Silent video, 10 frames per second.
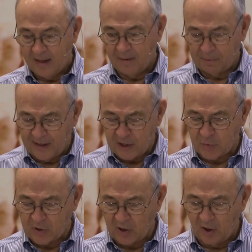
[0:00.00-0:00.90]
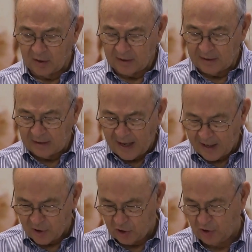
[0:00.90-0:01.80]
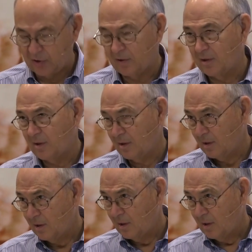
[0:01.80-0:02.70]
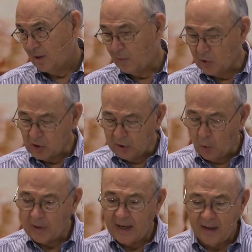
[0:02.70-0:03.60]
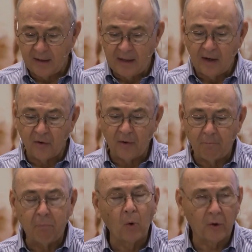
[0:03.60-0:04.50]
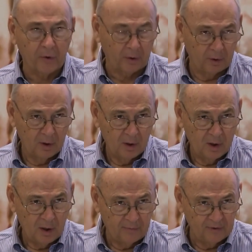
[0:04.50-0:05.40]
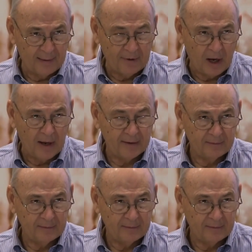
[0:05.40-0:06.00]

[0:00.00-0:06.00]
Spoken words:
The place was called Laish and was located near the border of Lebanon.